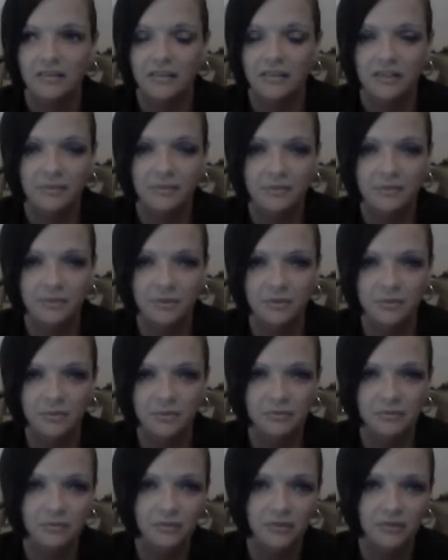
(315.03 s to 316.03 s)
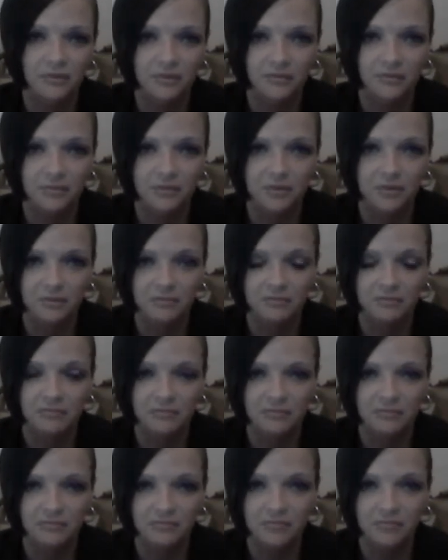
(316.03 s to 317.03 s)
If you want, if you
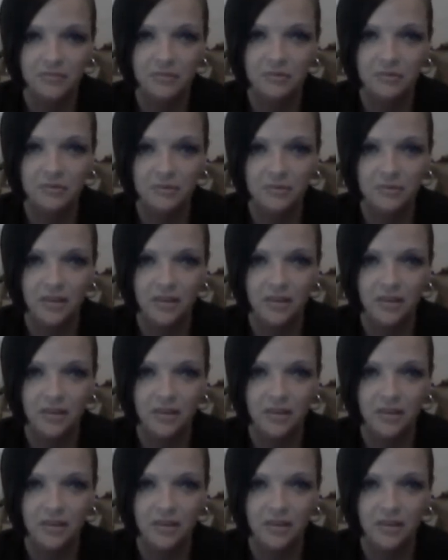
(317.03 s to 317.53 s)
feel